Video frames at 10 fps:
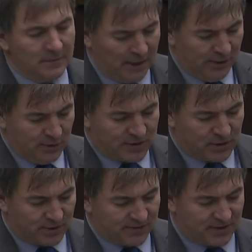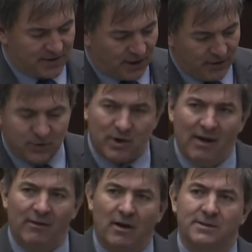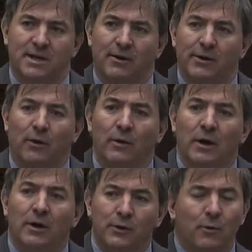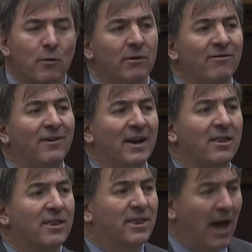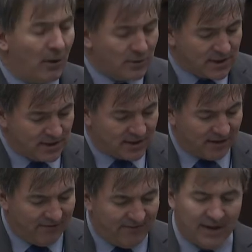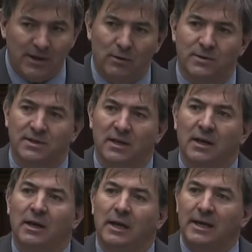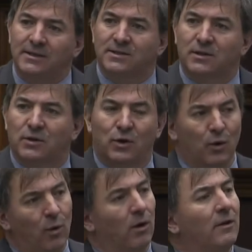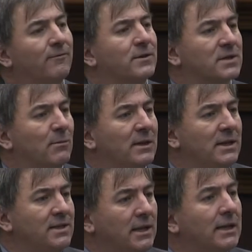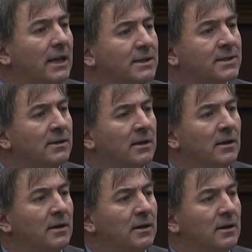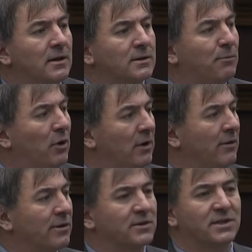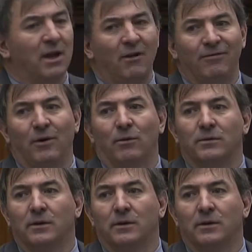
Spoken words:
and do a search for Stunt Driving Ontario, you're going to find thousands of videos. It's cool for some of these idiots to pull out their cell phone